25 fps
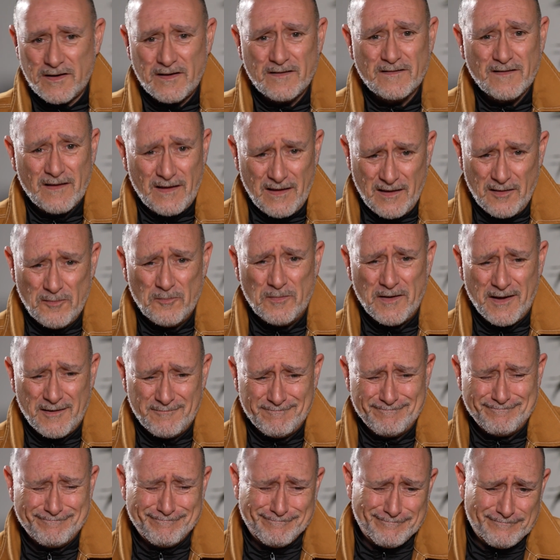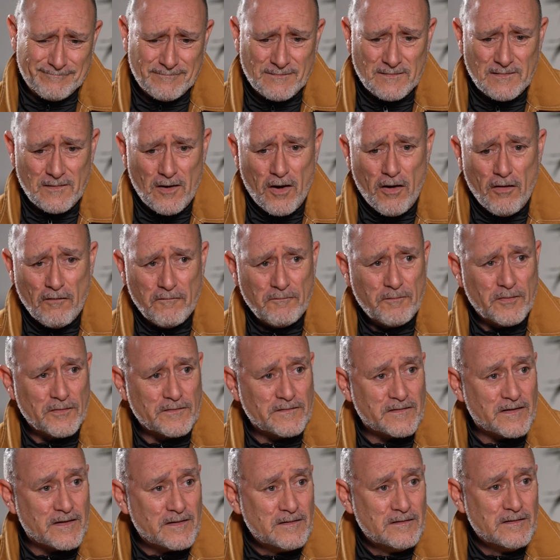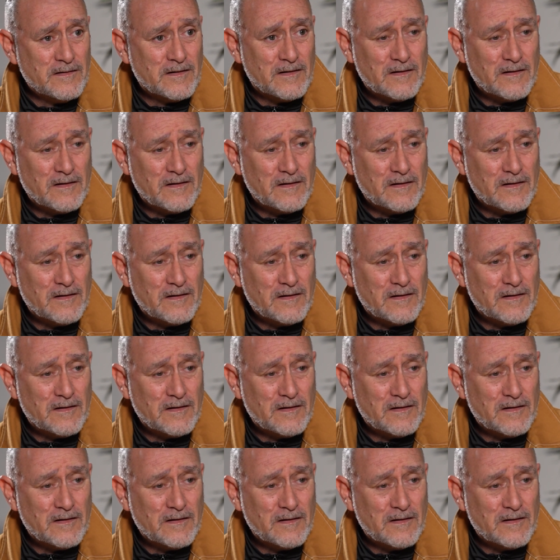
It's a little bit off-putting,